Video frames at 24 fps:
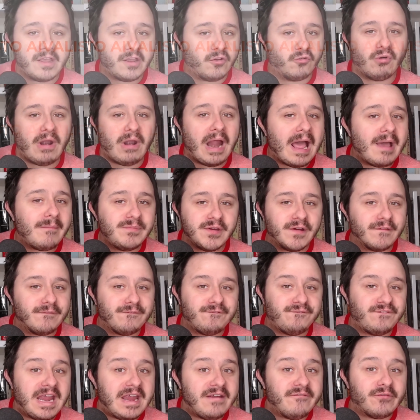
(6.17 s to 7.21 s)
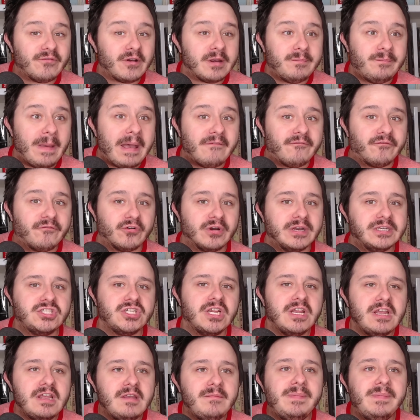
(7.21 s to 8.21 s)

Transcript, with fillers: grab your favorite beverage,